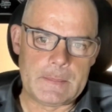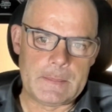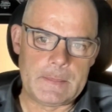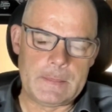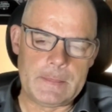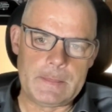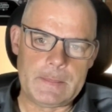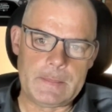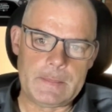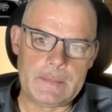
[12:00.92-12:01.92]

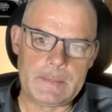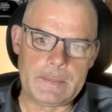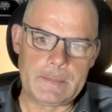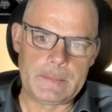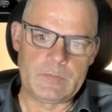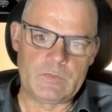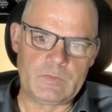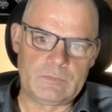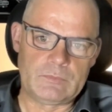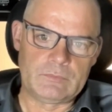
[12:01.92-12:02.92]

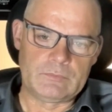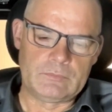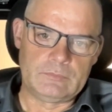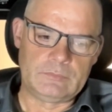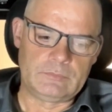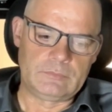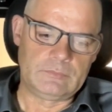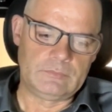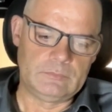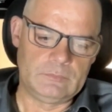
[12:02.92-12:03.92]

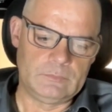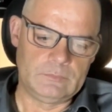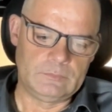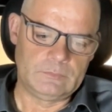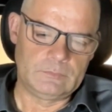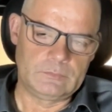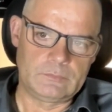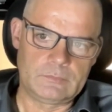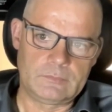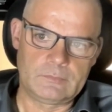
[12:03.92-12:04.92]

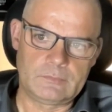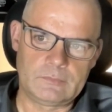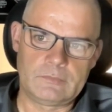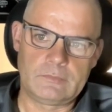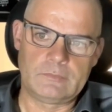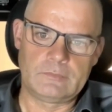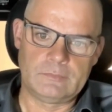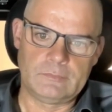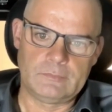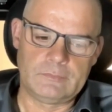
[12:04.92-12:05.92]

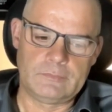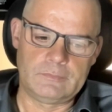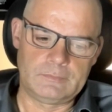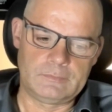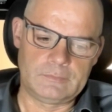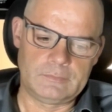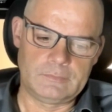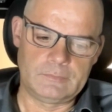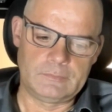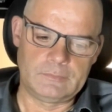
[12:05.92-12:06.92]

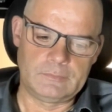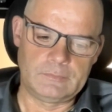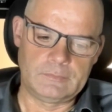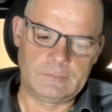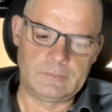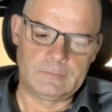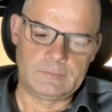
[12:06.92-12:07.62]
(silent)